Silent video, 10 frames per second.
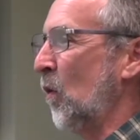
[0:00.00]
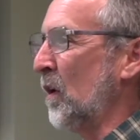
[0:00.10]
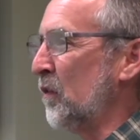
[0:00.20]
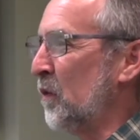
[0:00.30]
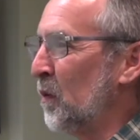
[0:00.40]
what
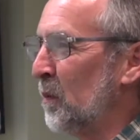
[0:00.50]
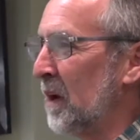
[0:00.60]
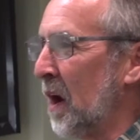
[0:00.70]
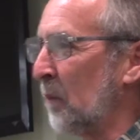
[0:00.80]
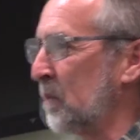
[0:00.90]
have you been
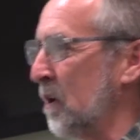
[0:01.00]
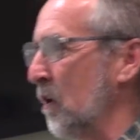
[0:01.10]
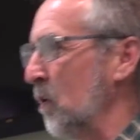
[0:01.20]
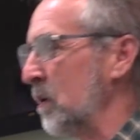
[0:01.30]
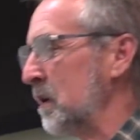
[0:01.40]
up to?
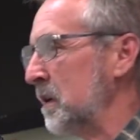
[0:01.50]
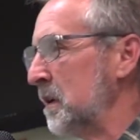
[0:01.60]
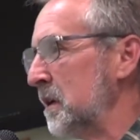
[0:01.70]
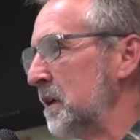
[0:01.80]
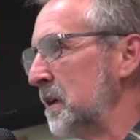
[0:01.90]

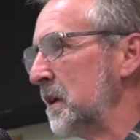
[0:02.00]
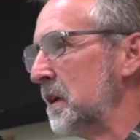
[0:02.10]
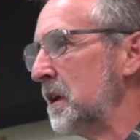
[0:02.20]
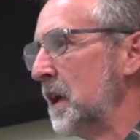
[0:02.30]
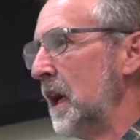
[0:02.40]

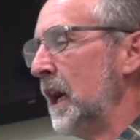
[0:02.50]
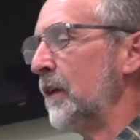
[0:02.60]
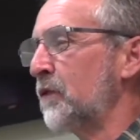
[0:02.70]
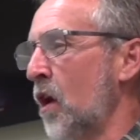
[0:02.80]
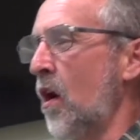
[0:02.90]

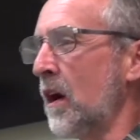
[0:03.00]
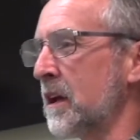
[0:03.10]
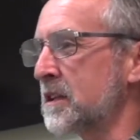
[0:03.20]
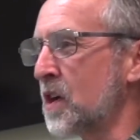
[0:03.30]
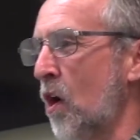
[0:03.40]
If God
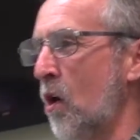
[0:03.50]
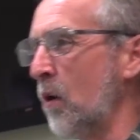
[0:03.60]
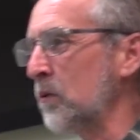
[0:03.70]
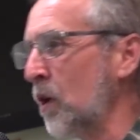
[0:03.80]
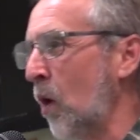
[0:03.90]
is
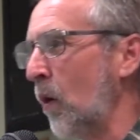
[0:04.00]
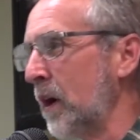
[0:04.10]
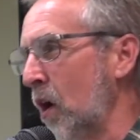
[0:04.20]
all knowing,